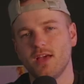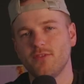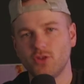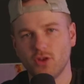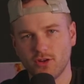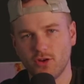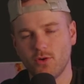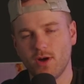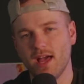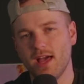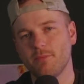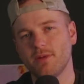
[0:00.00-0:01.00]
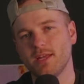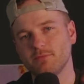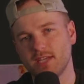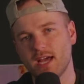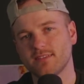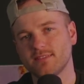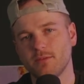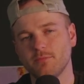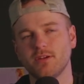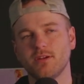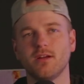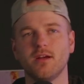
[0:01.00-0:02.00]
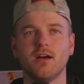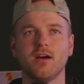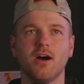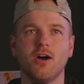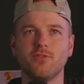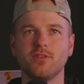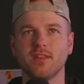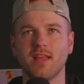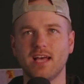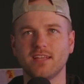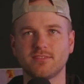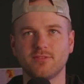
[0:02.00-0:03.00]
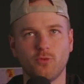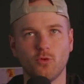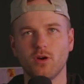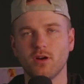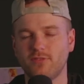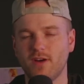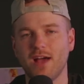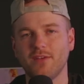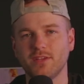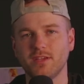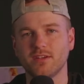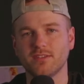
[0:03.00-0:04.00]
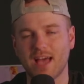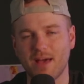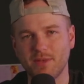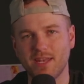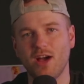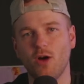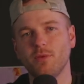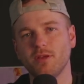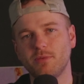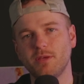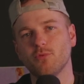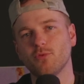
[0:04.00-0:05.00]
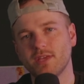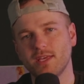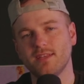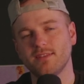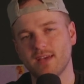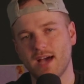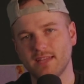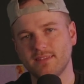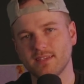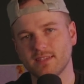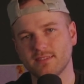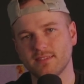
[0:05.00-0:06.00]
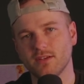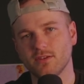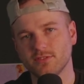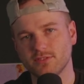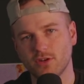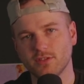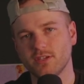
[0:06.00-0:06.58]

you don't know who I am, my name's Jack Sumner. Over the last 4 or 5 years, I've been helping people get into high ticket sales, start their